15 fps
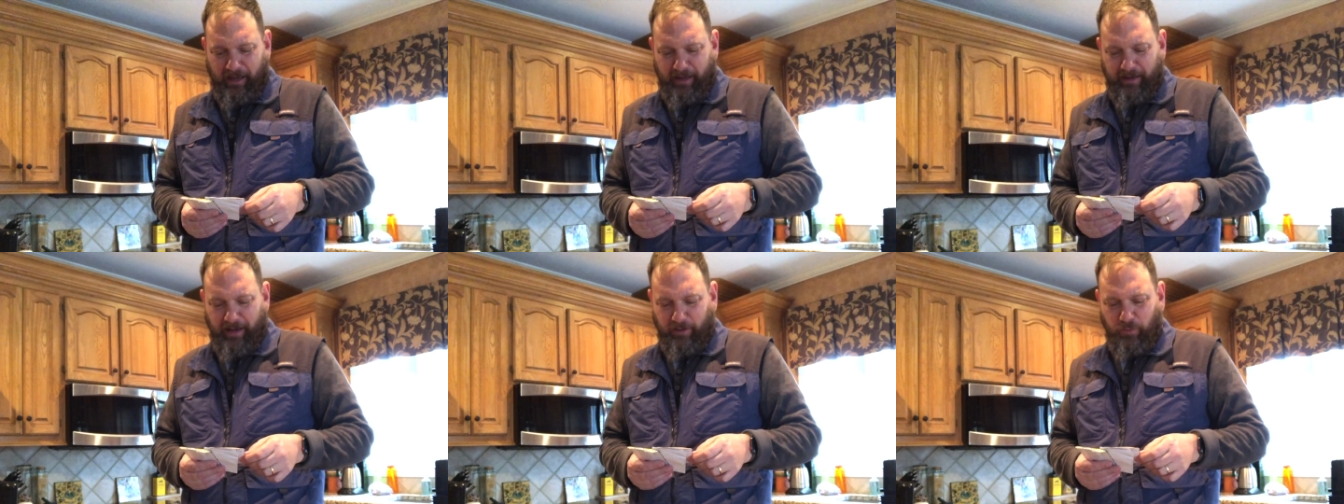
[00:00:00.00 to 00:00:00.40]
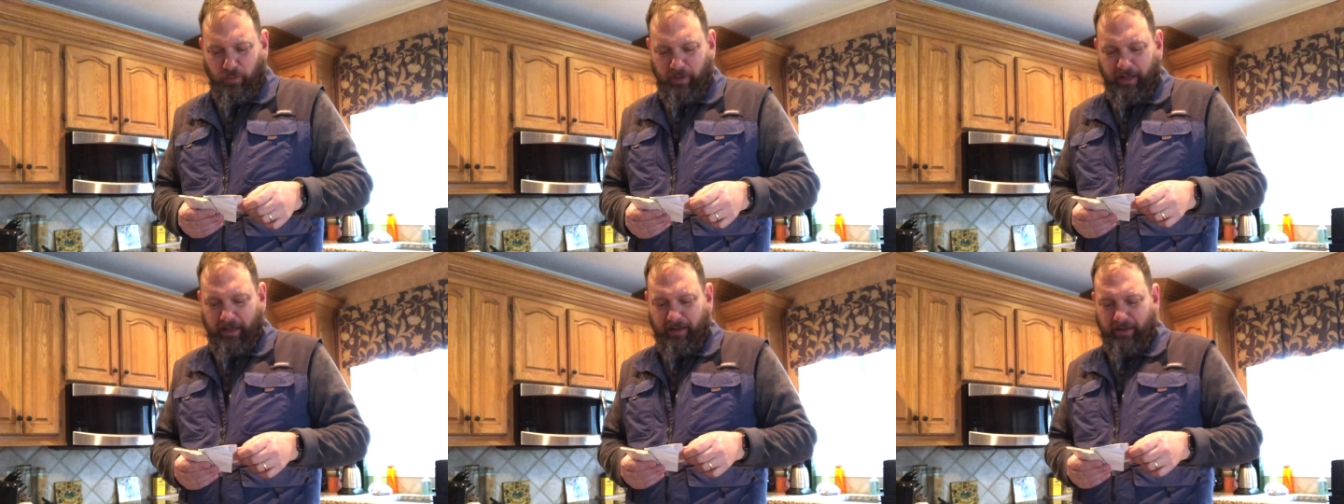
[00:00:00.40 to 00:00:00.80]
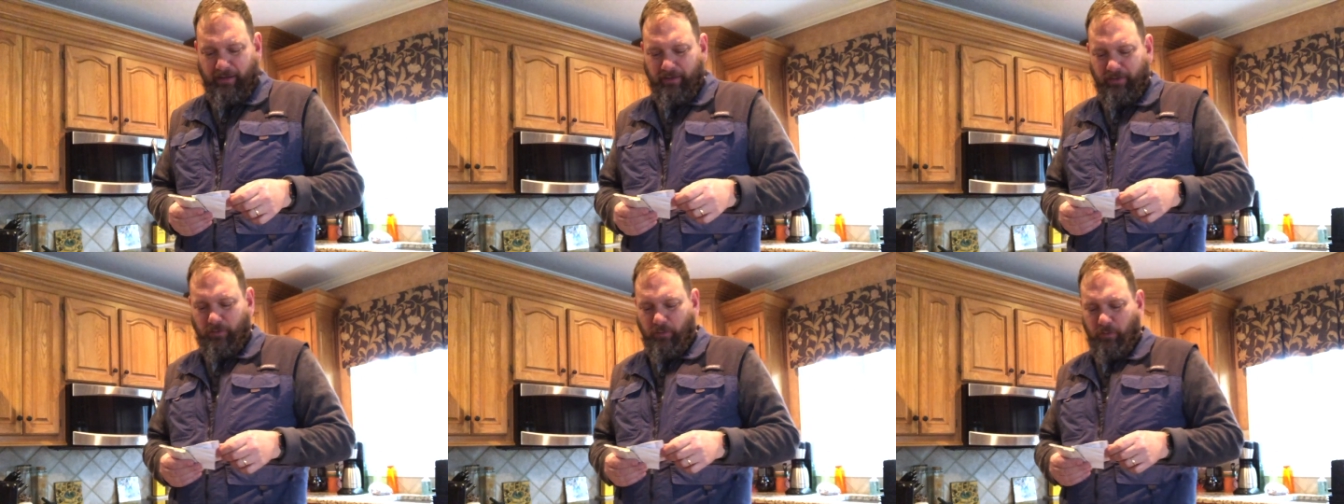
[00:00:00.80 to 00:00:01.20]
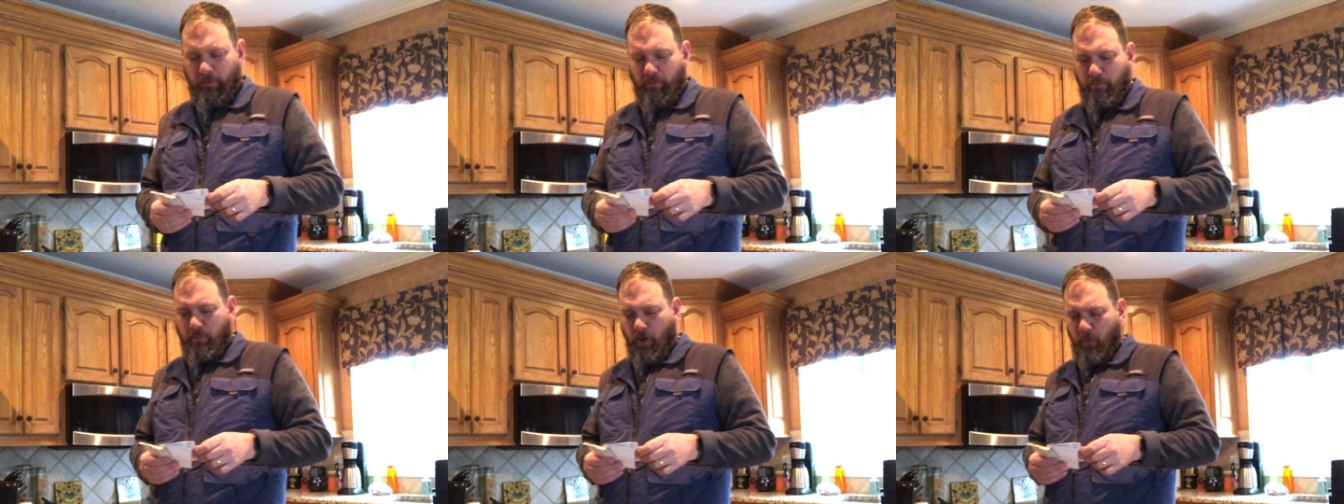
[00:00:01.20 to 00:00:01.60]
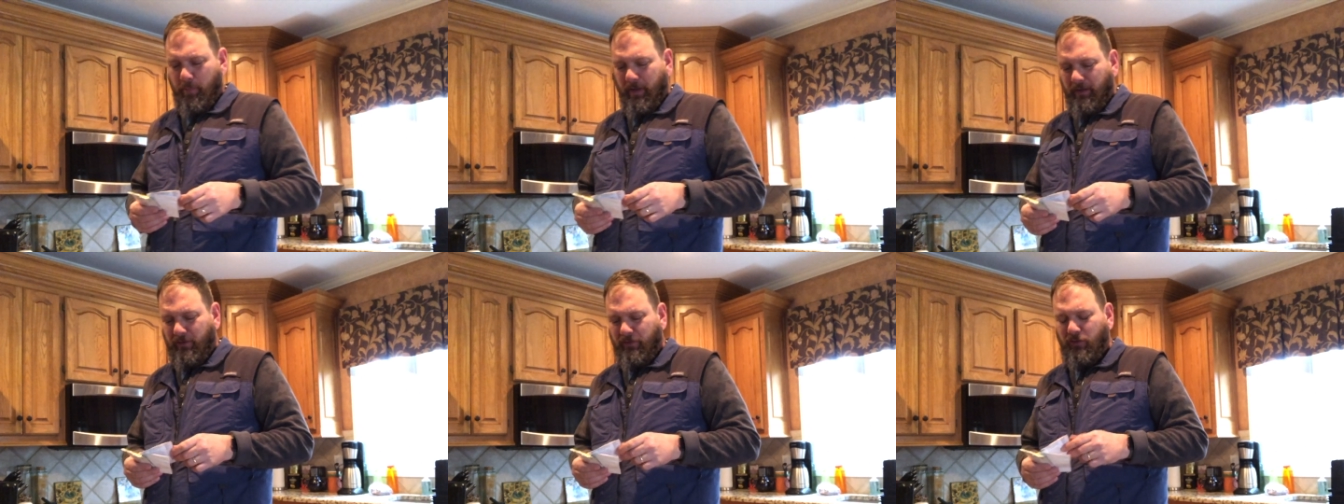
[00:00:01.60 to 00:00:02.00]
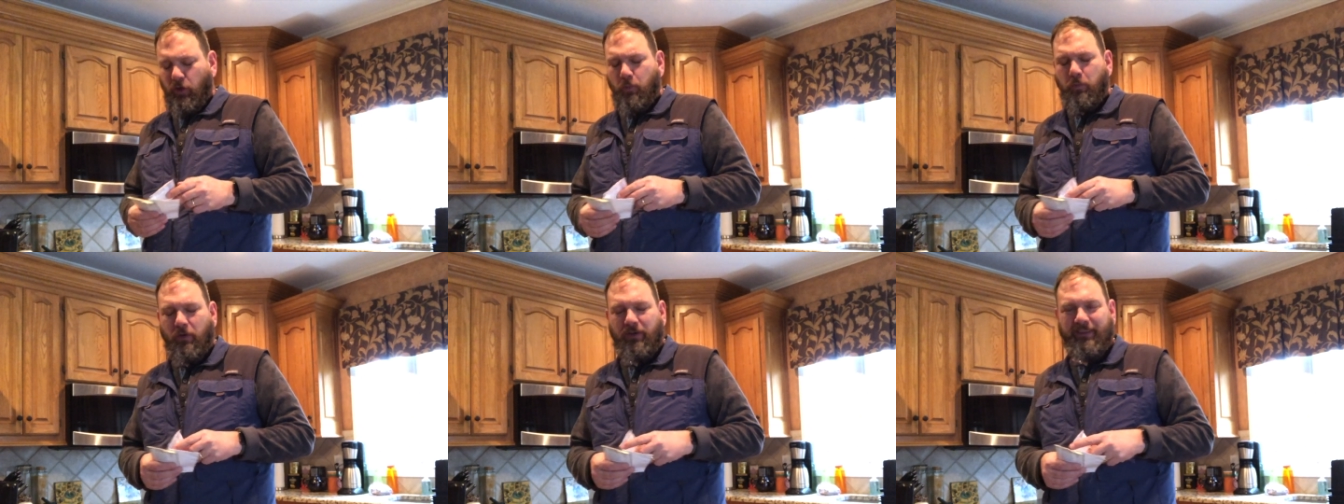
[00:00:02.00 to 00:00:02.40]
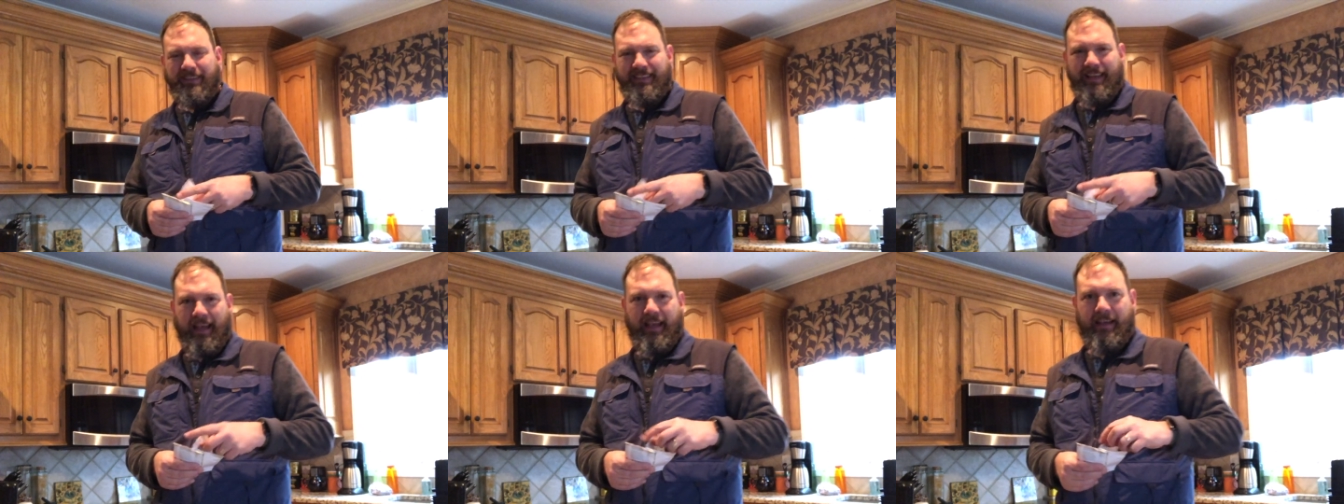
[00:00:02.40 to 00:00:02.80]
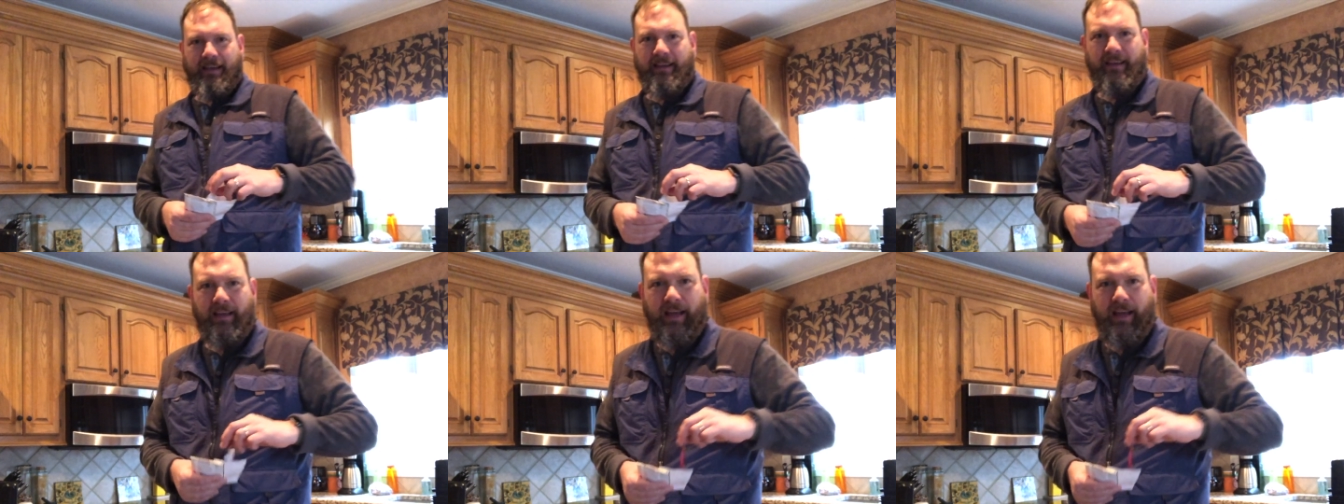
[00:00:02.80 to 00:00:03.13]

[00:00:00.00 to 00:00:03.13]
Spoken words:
Next one is Burpee Super Steak.